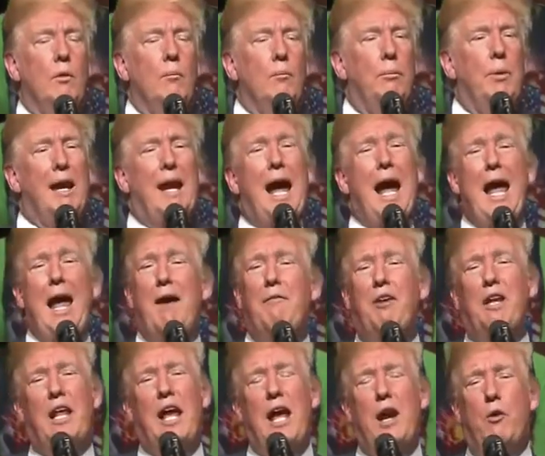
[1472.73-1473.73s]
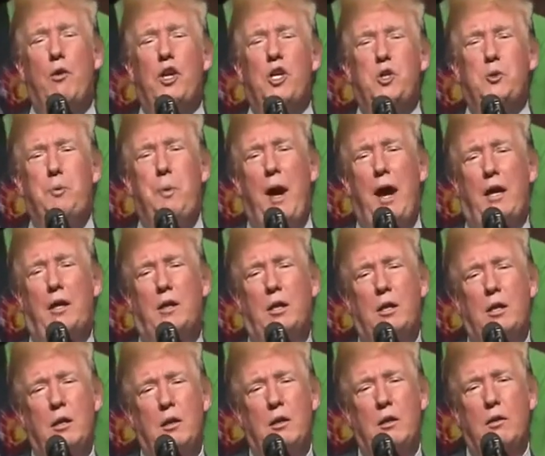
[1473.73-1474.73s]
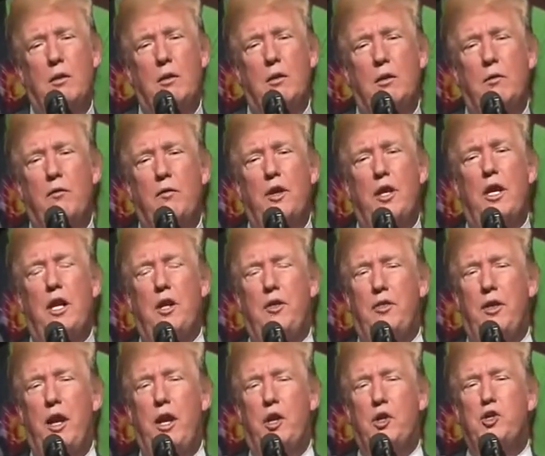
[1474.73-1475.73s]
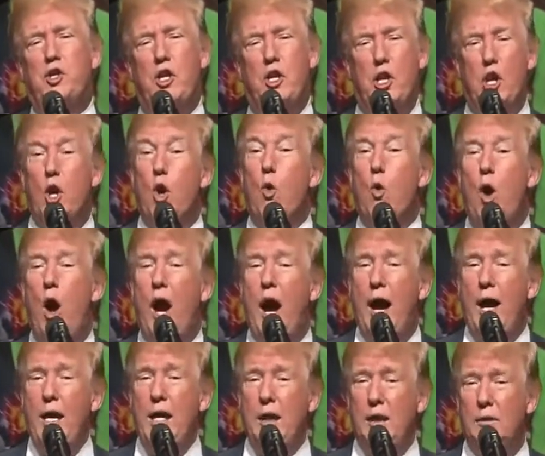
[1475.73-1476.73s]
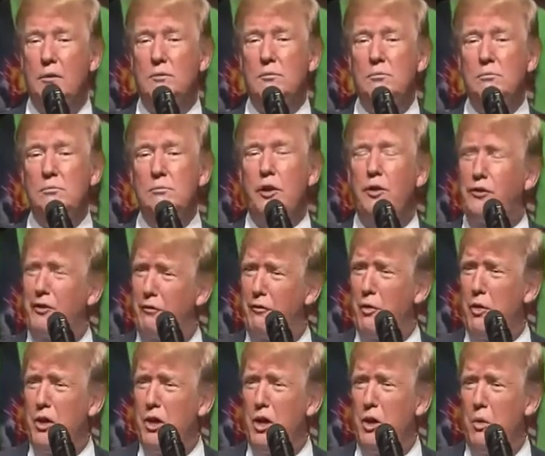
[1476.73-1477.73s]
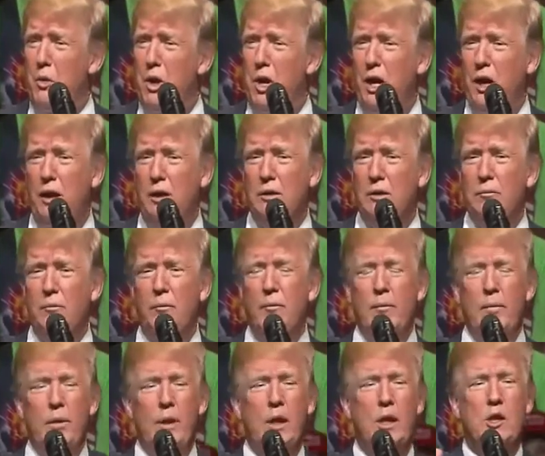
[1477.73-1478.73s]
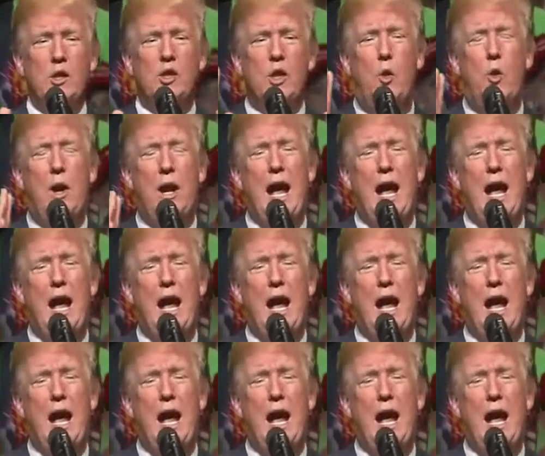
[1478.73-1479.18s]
But I have a lot of respect for Keith Ellison. You know why? Does everyone know why? So when